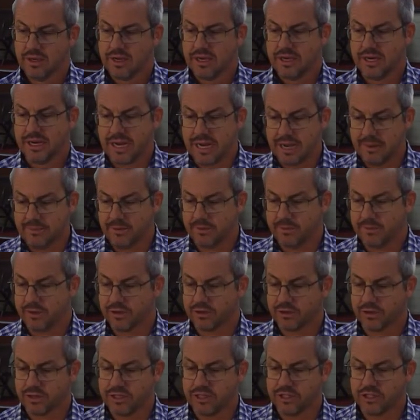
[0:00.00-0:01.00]
And Abram
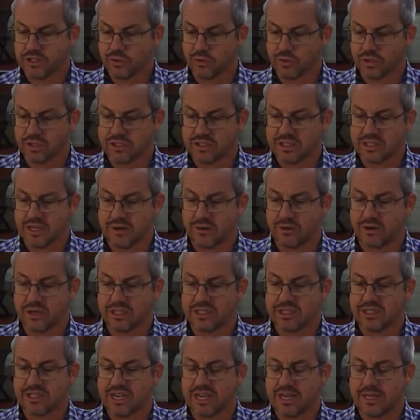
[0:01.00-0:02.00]
agreed to what
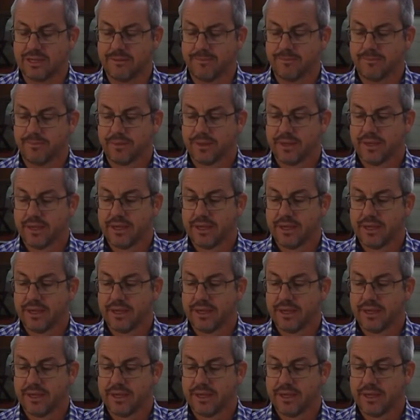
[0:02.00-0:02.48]
Sarai said.